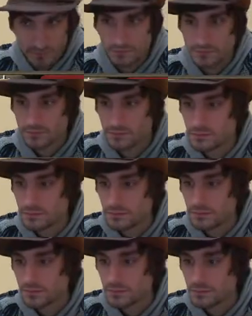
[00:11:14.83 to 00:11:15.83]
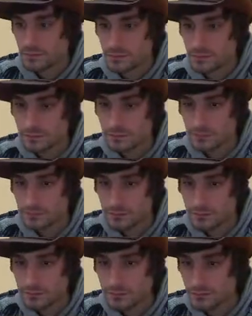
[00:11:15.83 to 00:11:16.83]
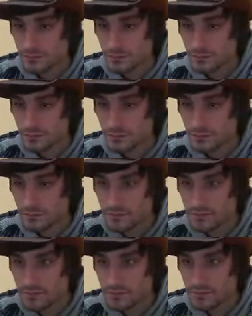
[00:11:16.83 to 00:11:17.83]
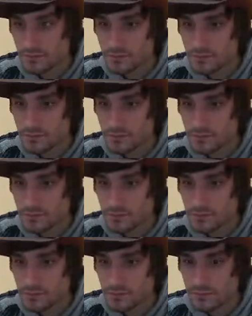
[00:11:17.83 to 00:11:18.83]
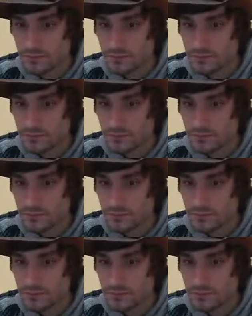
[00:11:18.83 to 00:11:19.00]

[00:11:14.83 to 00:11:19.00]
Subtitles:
Nothing is said.